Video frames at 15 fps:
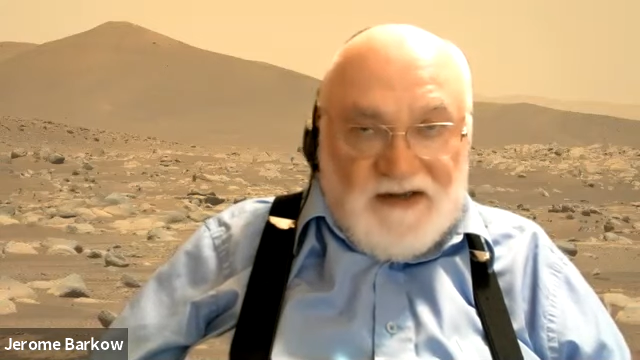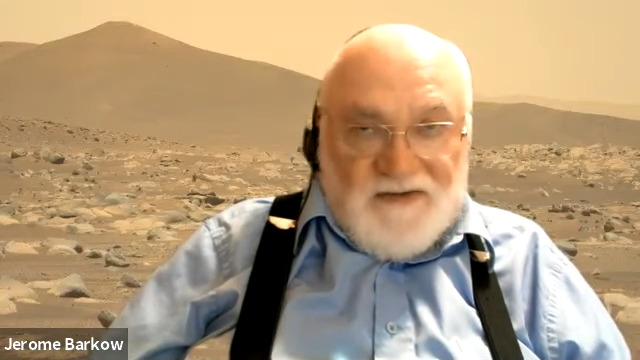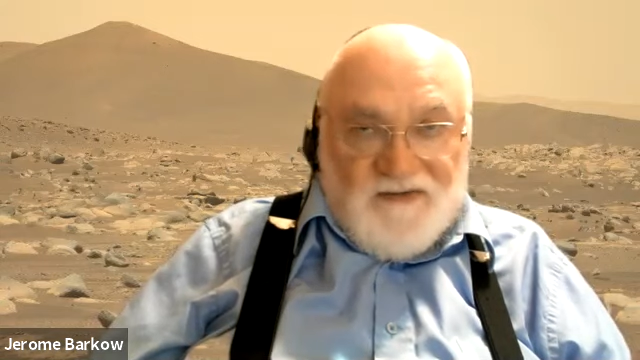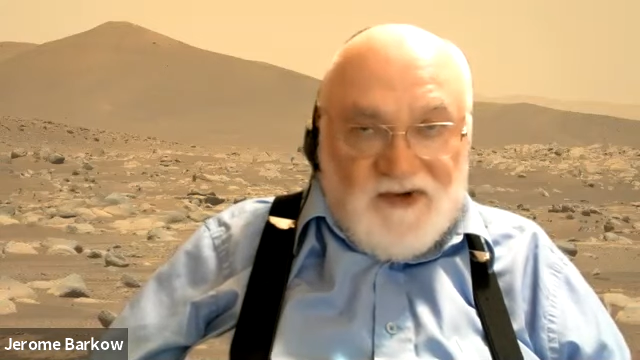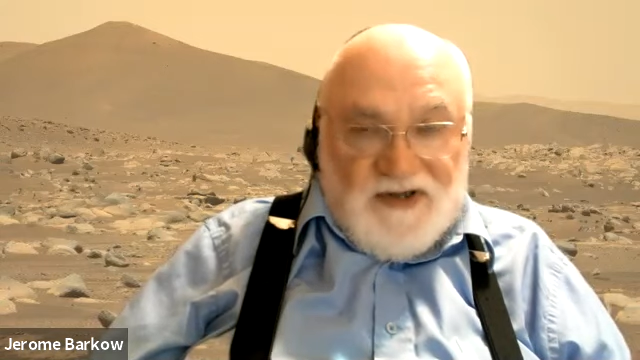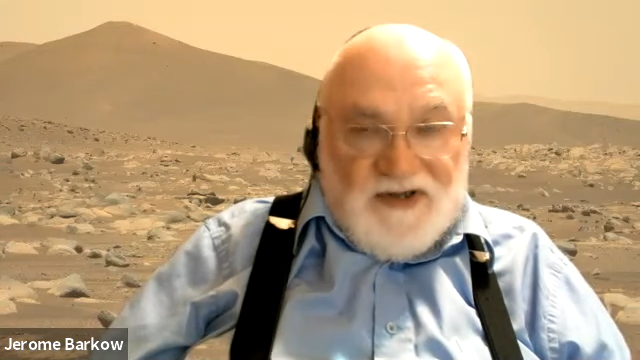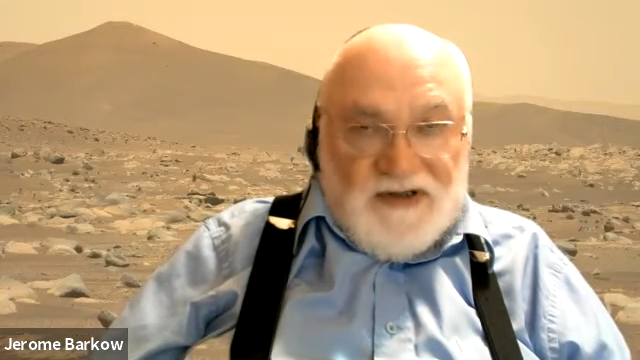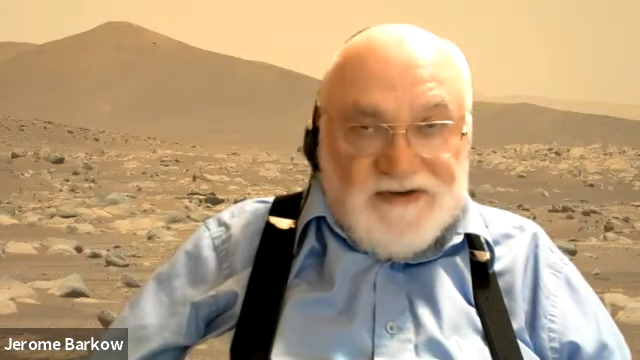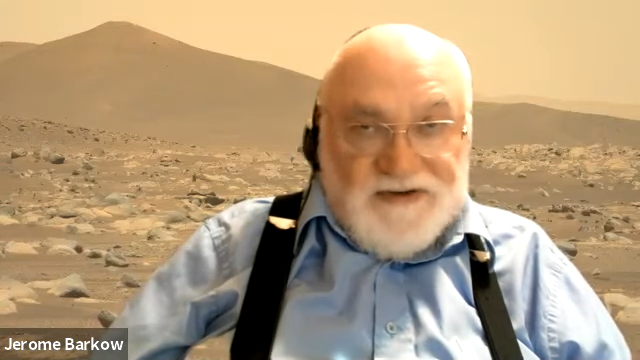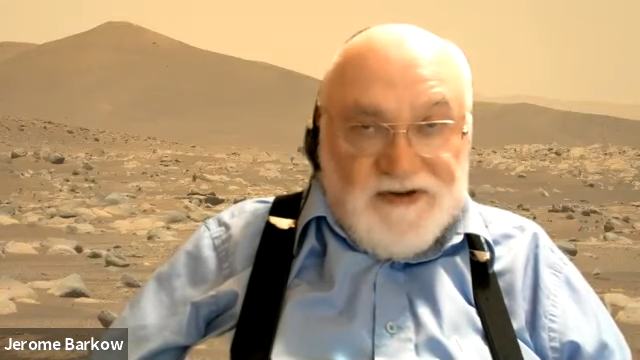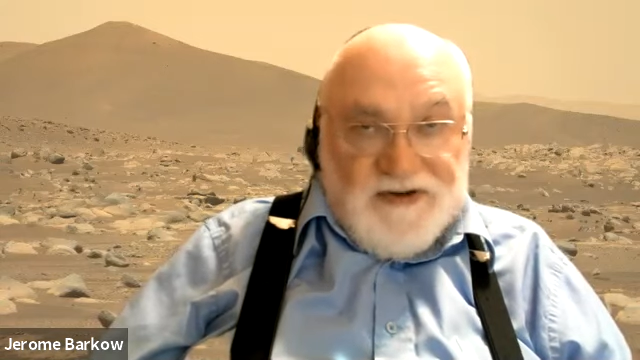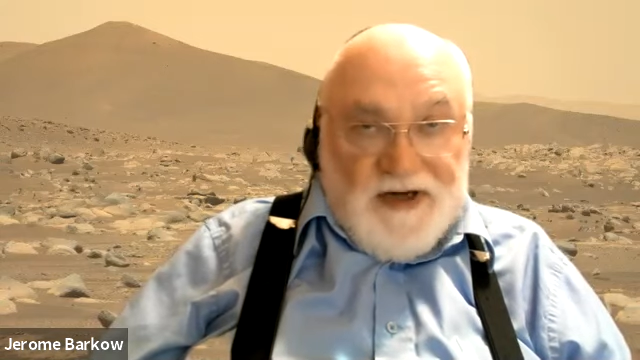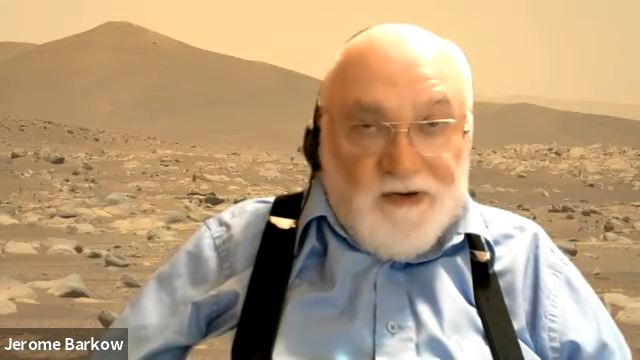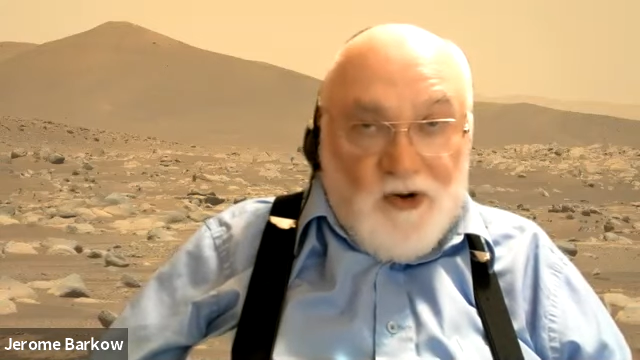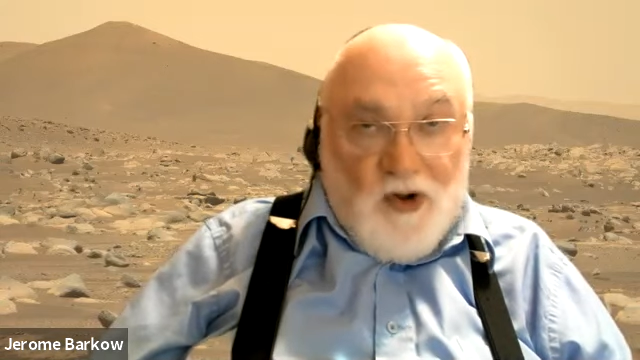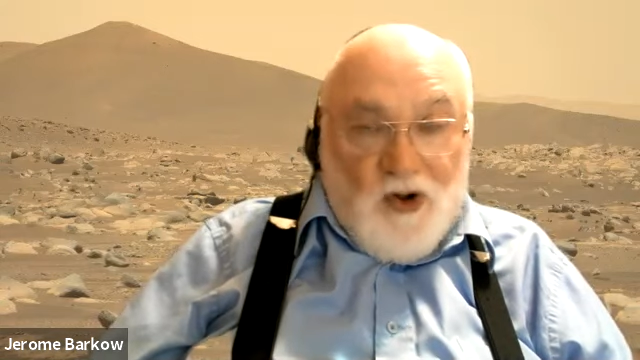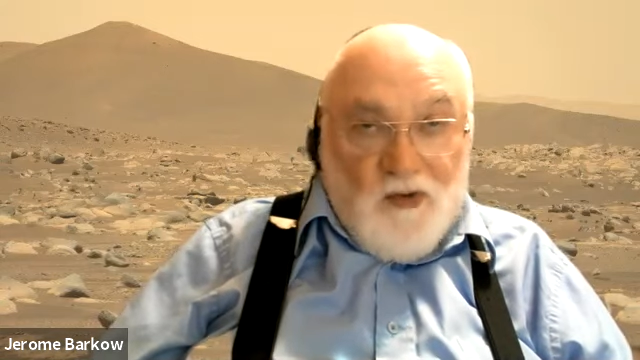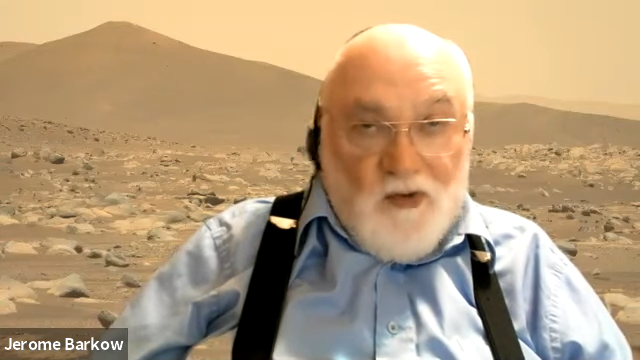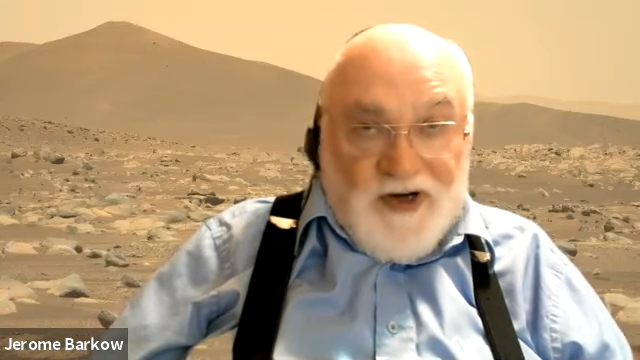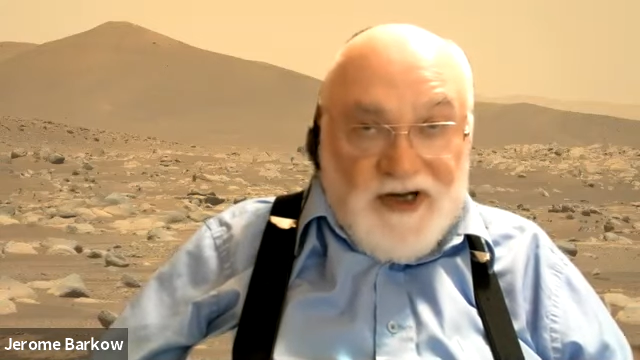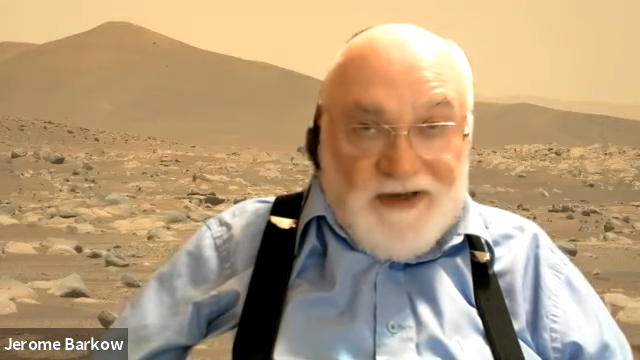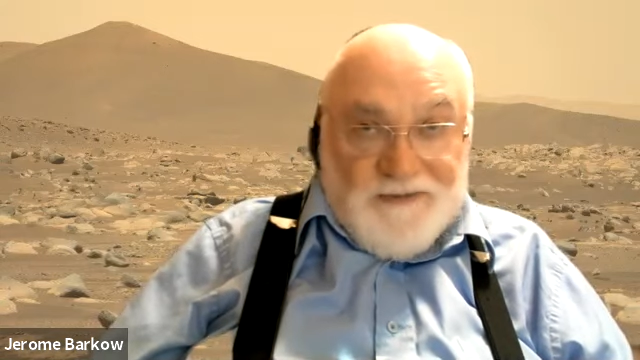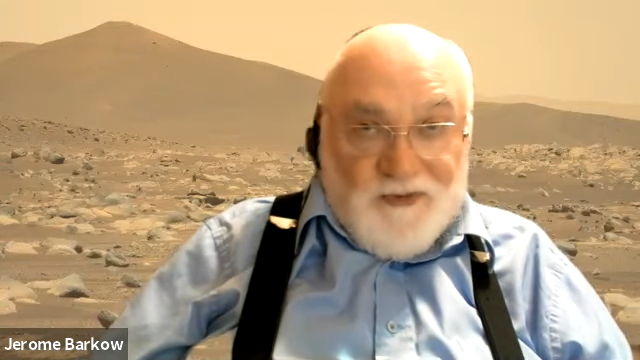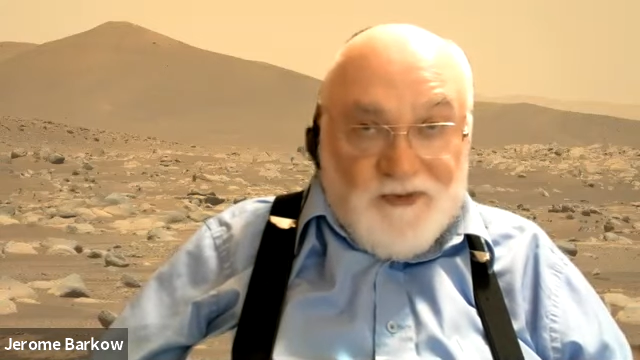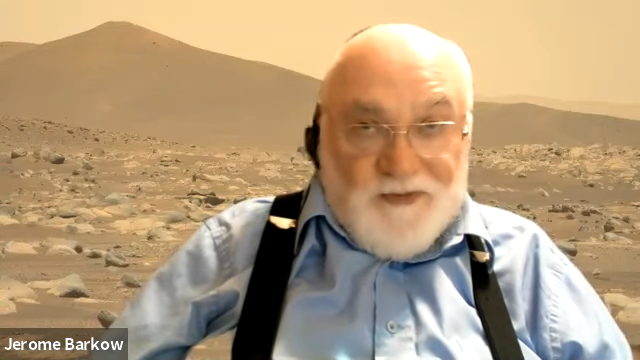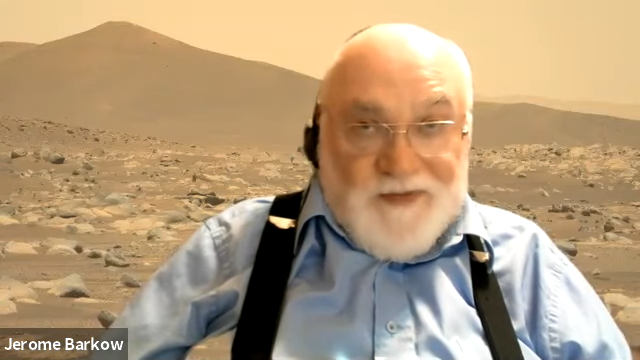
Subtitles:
and we're not sure how long we're going to